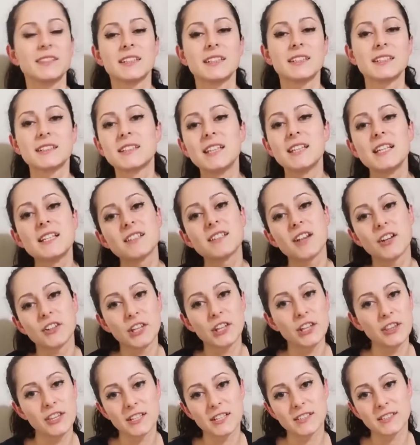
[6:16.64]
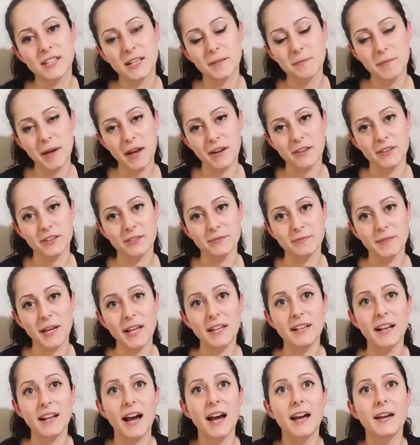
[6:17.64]
These are the things that matter,
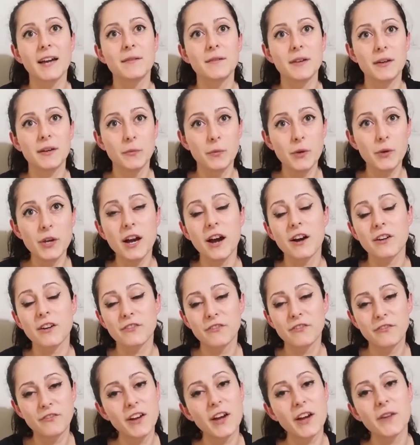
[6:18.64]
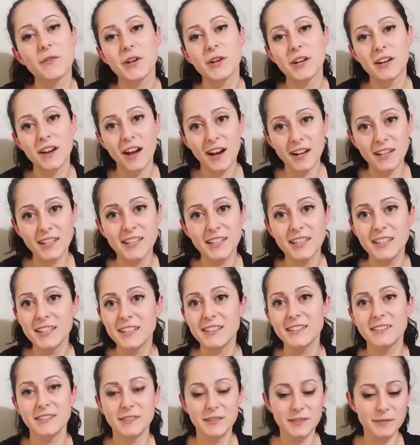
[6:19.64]
and we are very
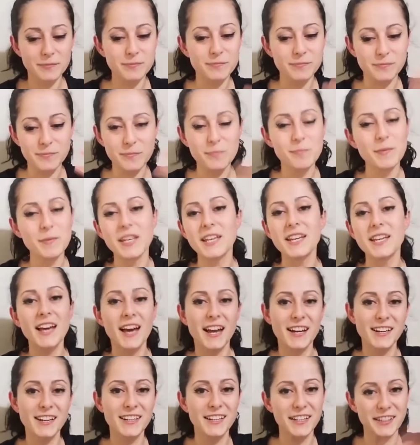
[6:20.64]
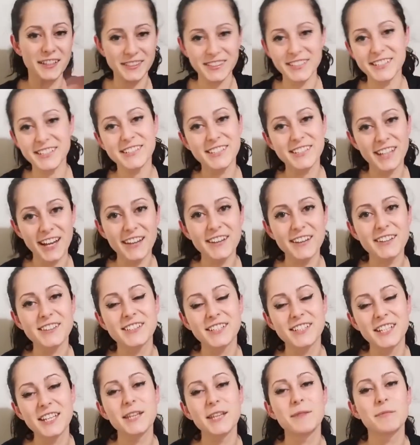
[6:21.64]
lucky, me and the entire
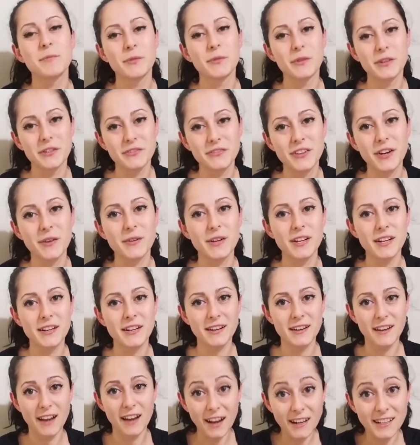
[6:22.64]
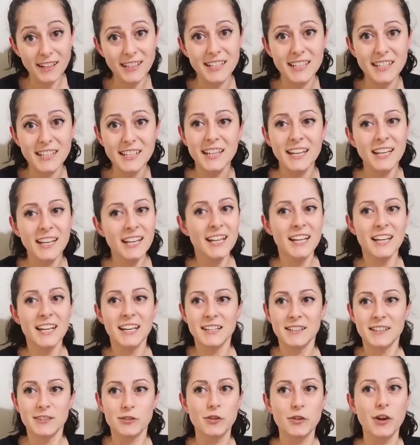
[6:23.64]
team, we're very lucky
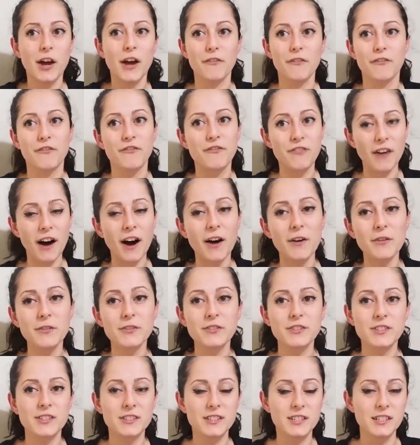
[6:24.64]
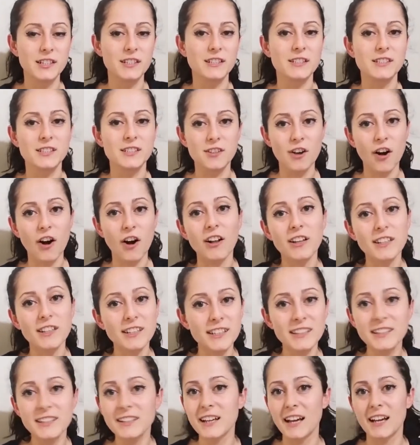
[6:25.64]
to have found this
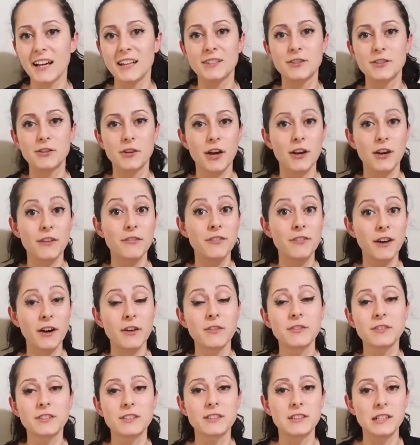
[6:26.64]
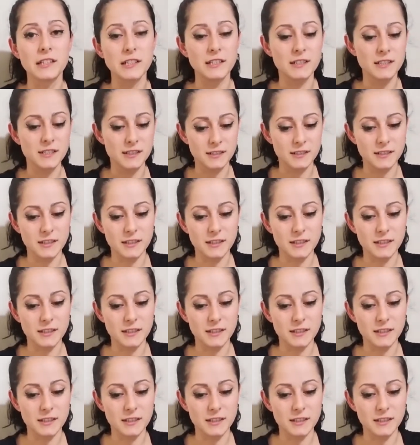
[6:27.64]
calling and to have found this